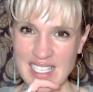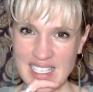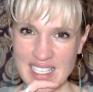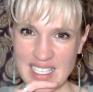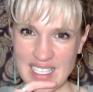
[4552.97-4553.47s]
do
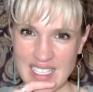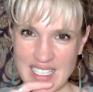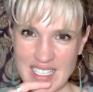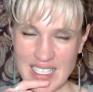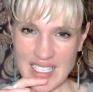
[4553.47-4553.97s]
you
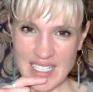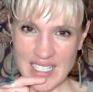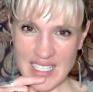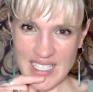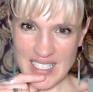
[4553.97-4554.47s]
know
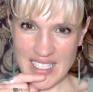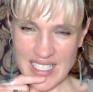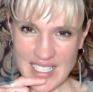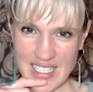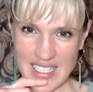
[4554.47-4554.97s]

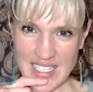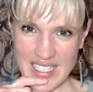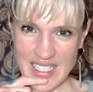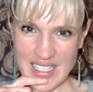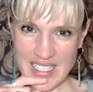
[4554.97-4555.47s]
for next
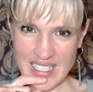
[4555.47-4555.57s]
year